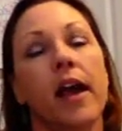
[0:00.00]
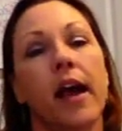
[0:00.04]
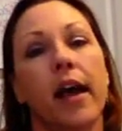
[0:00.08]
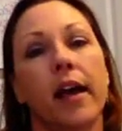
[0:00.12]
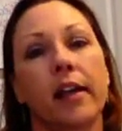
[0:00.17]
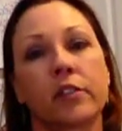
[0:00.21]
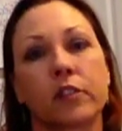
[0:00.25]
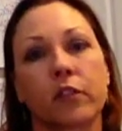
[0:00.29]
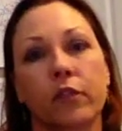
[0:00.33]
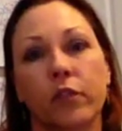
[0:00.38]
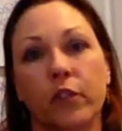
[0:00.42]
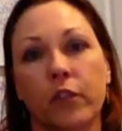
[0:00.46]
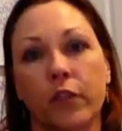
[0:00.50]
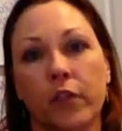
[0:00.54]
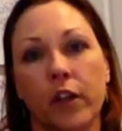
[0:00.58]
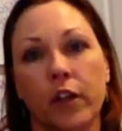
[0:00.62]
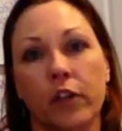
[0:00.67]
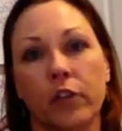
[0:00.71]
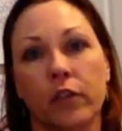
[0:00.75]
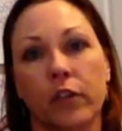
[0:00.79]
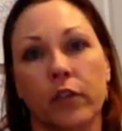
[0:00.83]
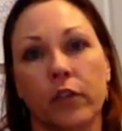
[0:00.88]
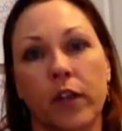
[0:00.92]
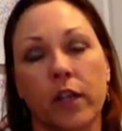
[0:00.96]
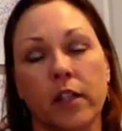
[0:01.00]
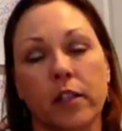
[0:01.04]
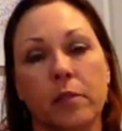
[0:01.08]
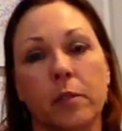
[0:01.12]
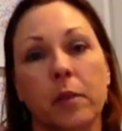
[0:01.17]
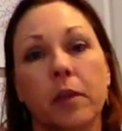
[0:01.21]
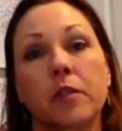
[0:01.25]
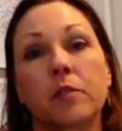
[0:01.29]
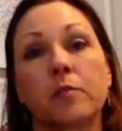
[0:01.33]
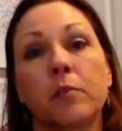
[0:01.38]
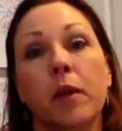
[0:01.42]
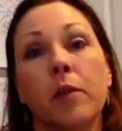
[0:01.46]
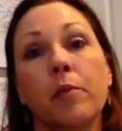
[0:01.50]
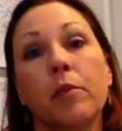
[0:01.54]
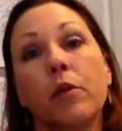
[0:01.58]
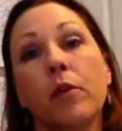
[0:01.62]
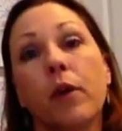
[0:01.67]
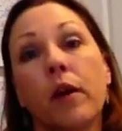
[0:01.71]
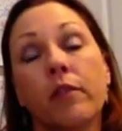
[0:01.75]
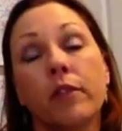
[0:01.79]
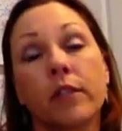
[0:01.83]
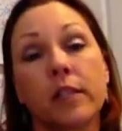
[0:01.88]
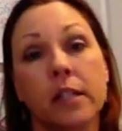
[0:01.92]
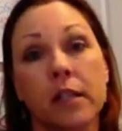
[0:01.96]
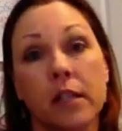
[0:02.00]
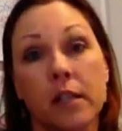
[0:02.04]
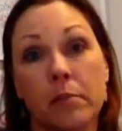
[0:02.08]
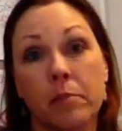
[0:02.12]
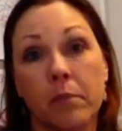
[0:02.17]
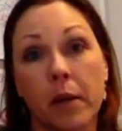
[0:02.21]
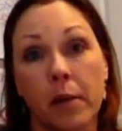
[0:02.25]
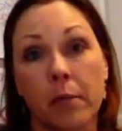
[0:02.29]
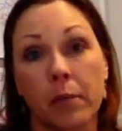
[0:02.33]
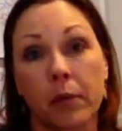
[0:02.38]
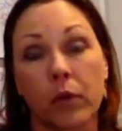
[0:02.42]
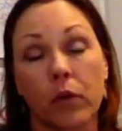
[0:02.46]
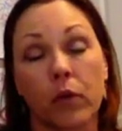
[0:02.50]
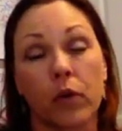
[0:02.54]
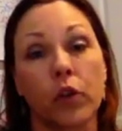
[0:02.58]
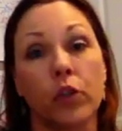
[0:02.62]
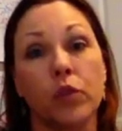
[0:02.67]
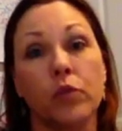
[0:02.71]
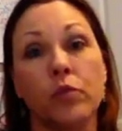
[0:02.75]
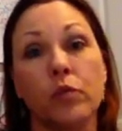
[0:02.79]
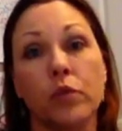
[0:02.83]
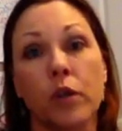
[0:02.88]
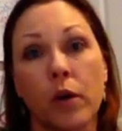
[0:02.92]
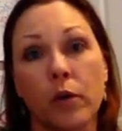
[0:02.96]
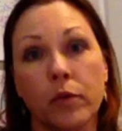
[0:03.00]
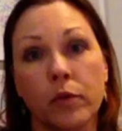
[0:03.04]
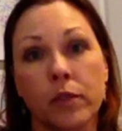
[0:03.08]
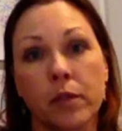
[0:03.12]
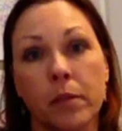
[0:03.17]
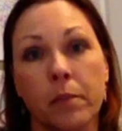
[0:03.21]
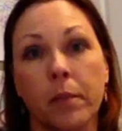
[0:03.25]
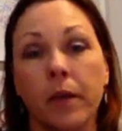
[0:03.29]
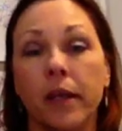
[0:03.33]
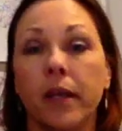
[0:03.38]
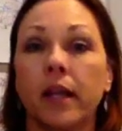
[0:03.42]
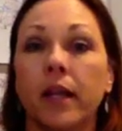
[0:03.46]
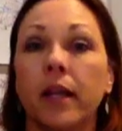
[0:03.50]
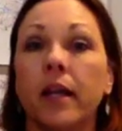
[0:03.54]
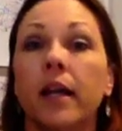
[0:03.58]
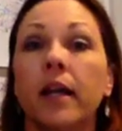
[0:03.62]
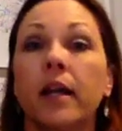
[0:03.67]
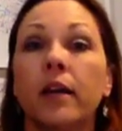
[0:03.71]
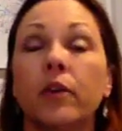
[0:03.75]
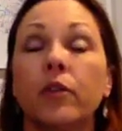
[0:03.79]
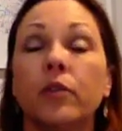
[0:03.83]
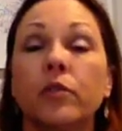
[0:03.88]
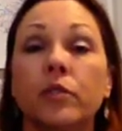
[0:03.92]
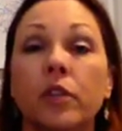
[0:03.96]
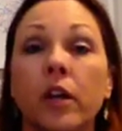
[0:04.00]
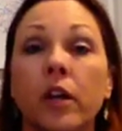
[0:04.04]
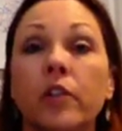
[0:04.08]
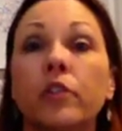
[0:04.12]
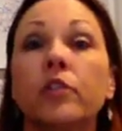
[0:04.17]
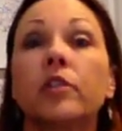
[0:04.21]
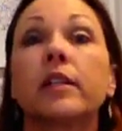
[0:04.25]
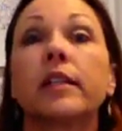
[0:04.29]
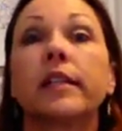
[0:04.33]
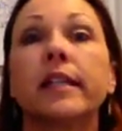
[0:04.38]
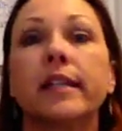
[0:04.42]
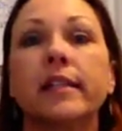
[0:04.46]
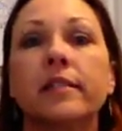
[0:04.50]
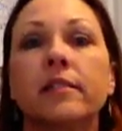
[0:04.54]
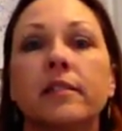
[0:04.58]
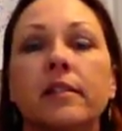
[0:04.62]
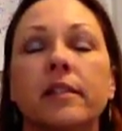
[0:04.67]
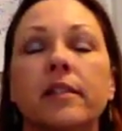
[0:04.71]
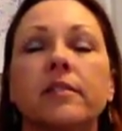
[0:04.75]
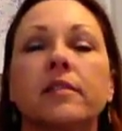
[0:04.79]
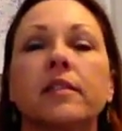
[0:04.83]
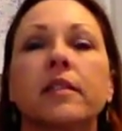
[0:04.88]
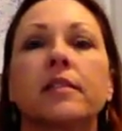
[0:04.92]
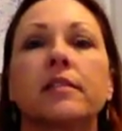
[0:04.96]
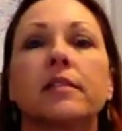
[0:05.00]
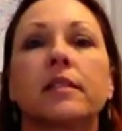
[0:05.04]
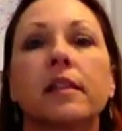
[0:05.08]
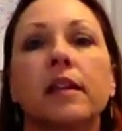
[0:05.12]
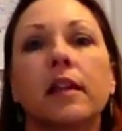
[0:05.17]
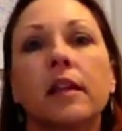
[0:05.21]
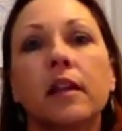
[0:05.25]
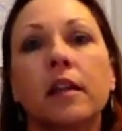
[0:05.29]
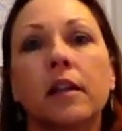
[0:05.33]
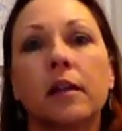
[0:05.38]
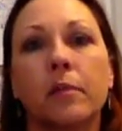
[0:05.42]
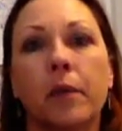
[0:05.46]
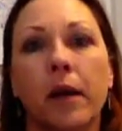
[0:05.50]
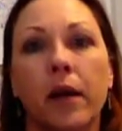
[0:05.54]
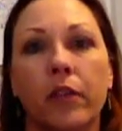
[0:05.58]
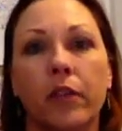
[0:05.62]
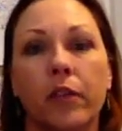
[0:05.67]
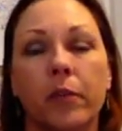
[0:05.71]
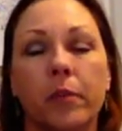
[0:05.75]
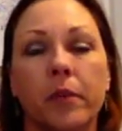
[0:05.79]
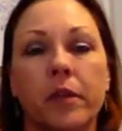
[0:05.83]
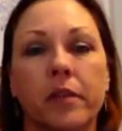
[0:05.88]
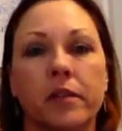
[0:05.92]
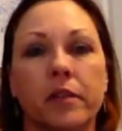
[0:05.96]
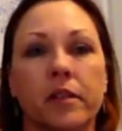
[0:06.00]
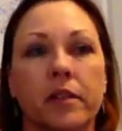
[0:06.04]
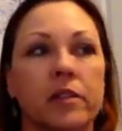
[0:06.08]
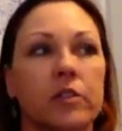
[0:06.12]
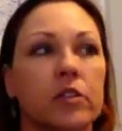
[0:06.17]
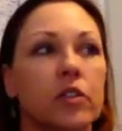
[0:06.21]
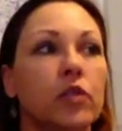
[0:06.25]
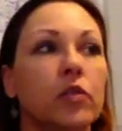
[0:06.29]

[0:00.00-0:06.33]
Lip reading: ask for vendor events because maybe you have a team member or you know somebody who's on your leads list that's thinking about the business.